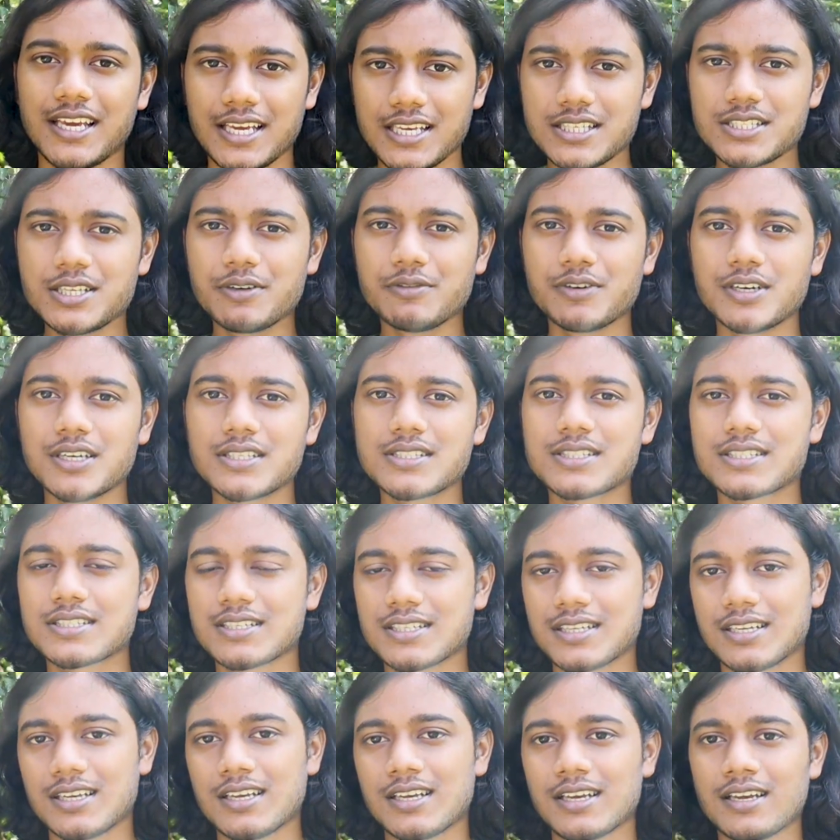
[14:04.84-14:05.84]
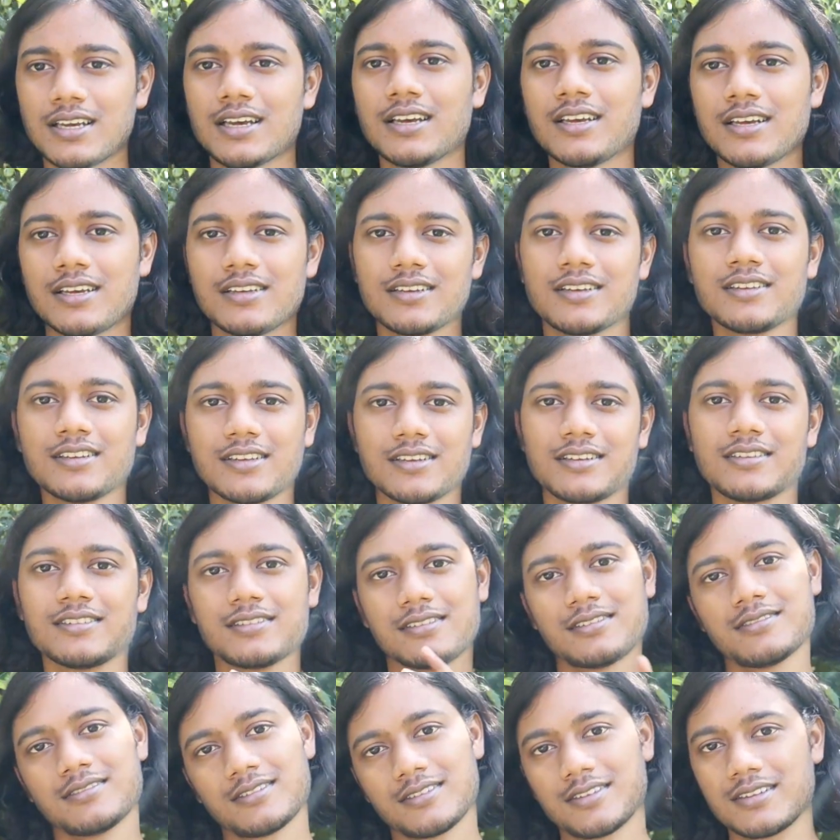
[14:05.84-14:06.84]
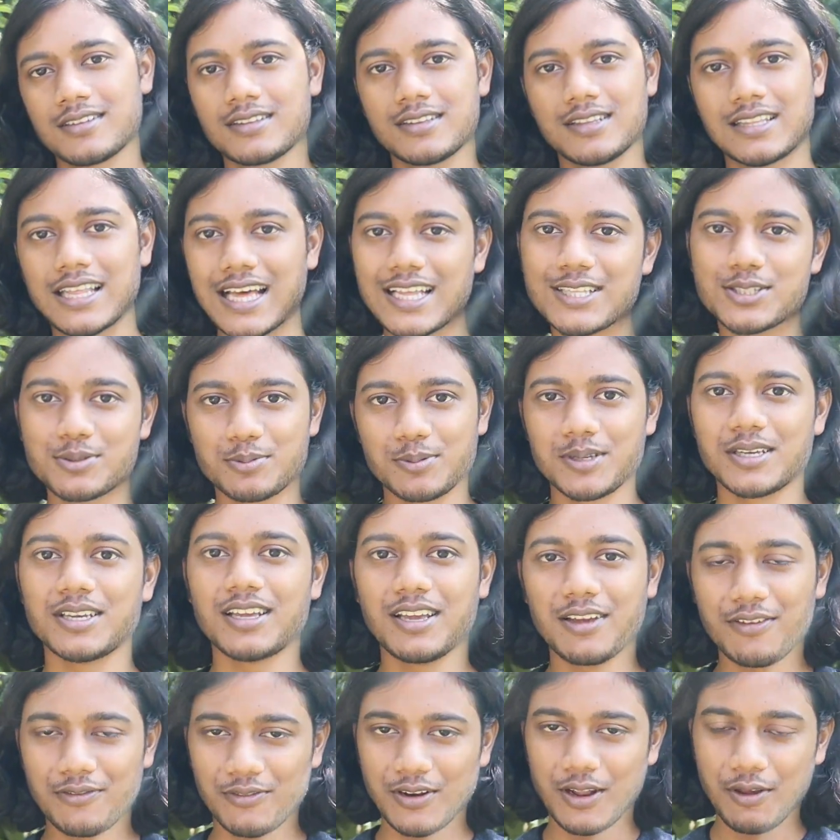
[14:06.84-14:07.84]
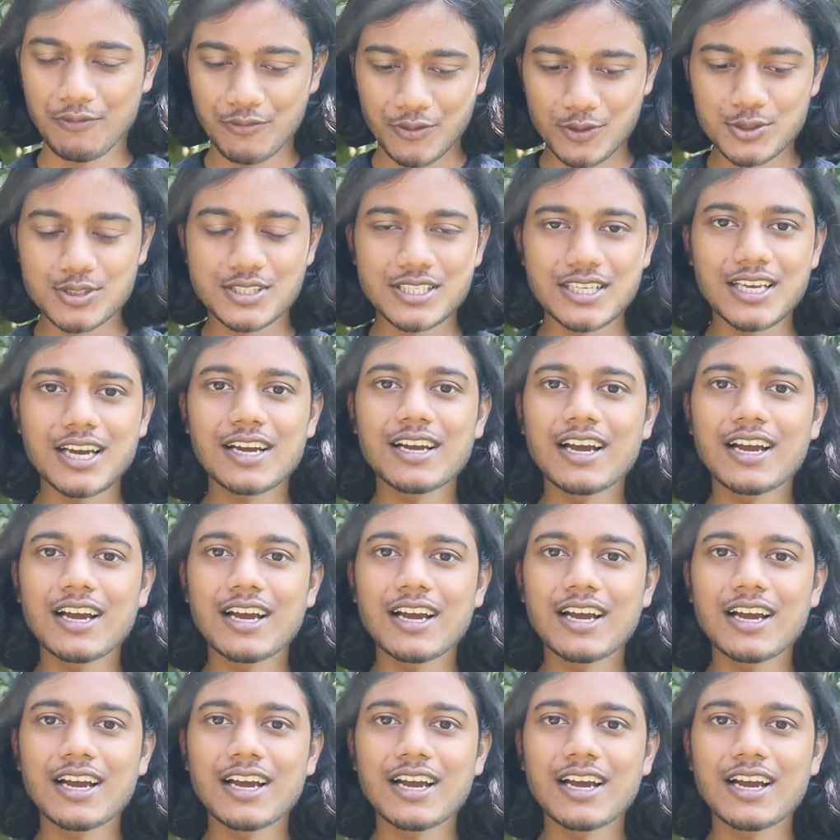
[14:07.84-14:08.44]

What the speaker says: Easy words. That's me. If you see a